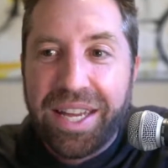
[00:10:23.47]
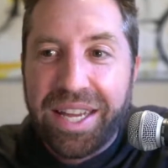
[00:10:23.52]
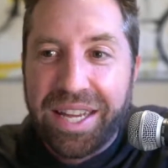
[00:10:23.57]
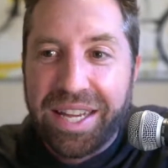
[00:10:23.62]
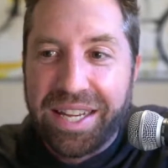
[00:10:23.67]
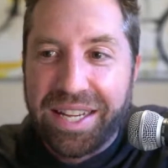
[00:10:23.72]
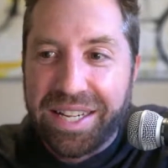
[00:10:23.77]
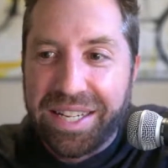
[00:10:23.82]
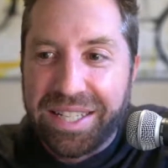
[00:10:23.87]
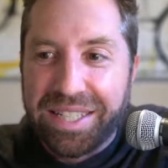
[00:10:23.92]

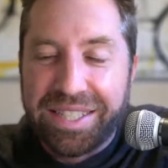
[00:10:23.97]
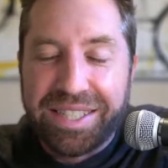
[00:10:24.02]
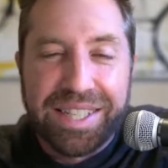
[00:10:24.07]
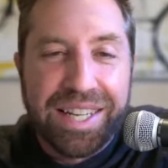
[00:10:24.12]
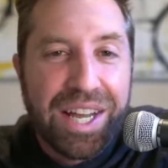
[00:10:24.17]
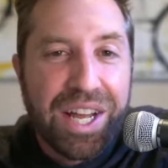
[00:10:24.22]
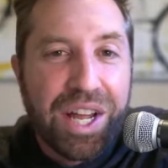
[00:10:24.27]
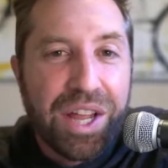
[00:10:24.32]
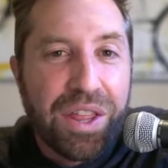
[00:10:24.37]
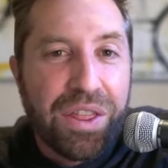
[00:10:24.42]
is
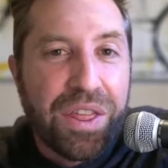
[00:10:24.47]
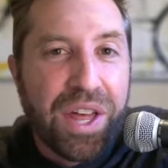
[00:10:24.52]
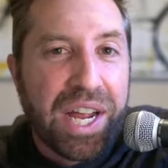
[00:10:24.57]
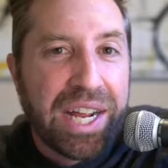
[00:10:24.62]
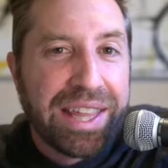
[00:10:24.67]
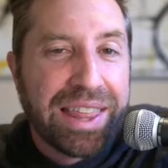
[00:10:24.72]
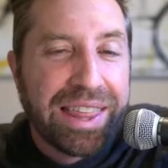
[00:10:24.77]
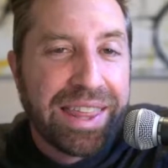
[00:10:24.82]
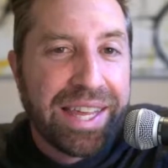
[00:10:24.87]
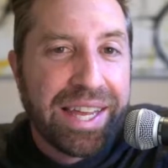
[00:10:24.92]

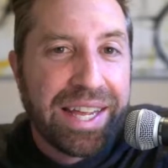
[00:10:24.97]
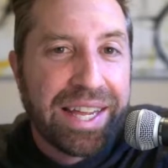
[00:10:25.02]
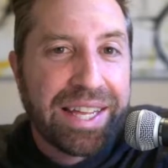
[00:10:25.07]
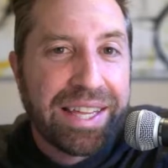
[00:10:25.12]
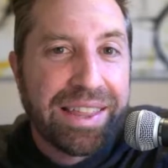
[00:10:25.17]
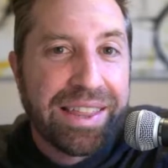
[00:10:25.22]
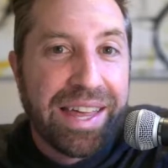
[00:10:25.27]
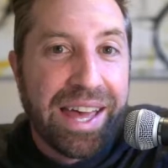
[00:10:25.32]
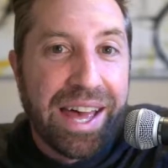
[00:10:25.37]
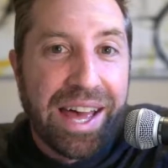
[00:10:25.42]
they
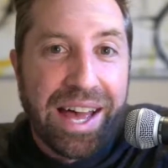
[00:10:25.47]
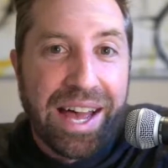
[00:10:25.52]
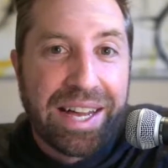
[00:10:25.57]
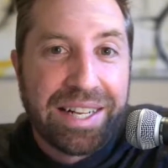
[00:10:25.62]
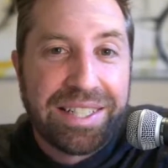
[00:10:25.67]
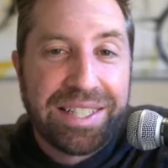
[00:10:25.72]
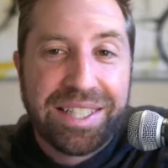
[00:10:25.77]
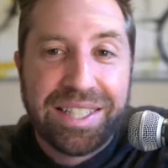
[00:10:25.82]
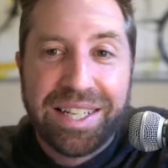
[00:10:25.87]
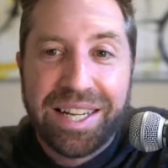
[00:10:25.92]
think
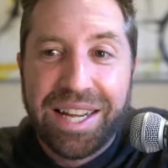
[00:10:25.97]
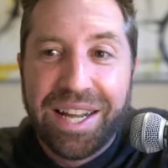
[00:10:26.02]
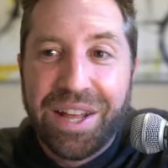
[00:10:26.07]
that